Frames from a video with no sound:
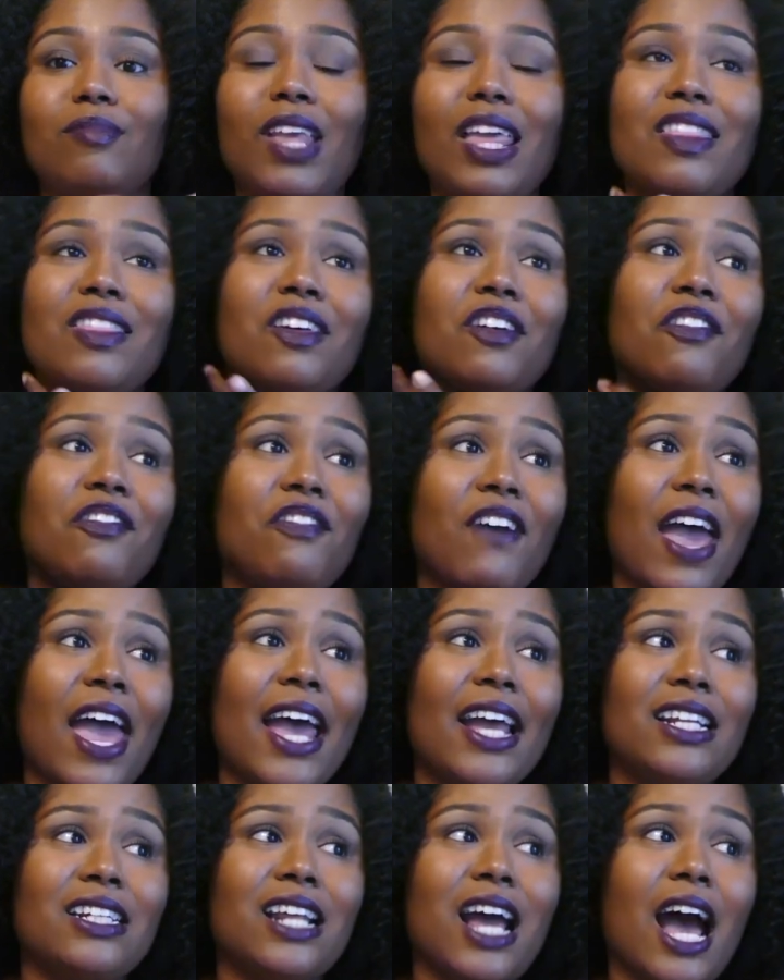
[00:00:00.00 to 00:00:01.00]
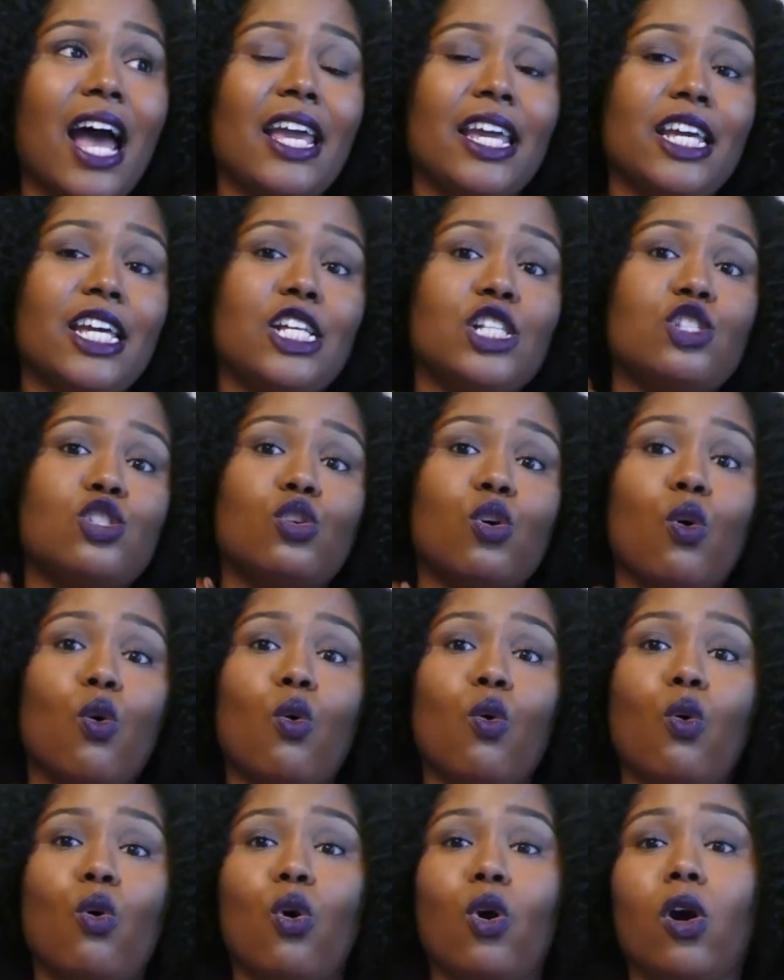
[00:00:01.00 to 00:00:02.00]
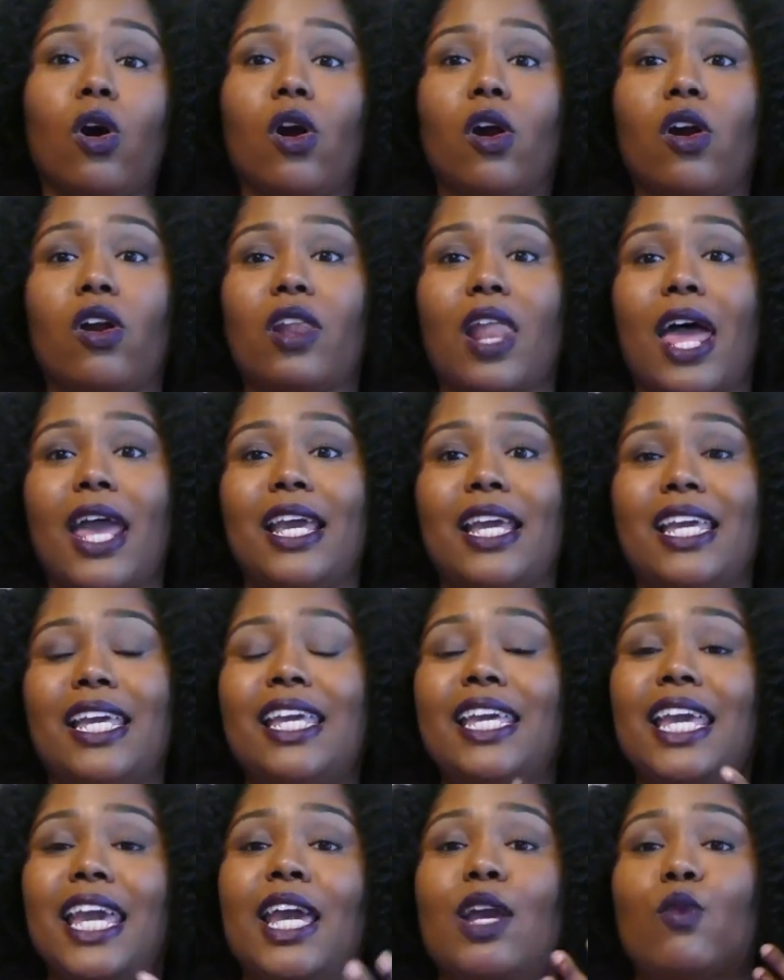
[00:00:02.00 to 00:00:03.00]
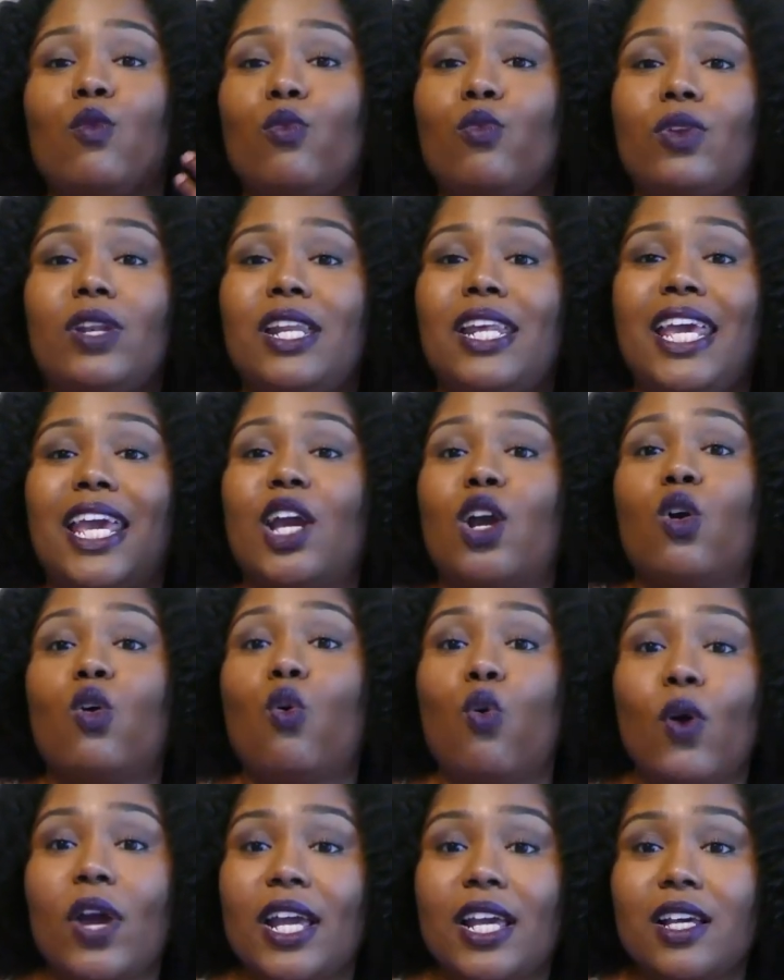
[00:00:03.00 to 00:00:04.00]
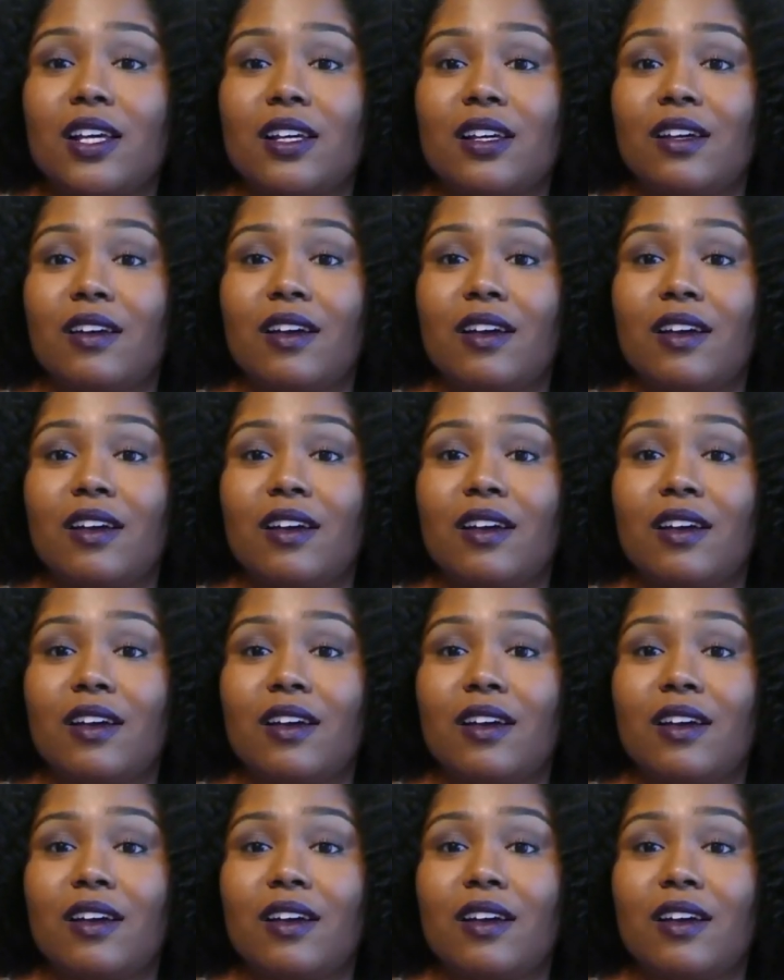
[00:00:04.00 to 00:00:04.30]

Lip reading: the fad diets or like get quick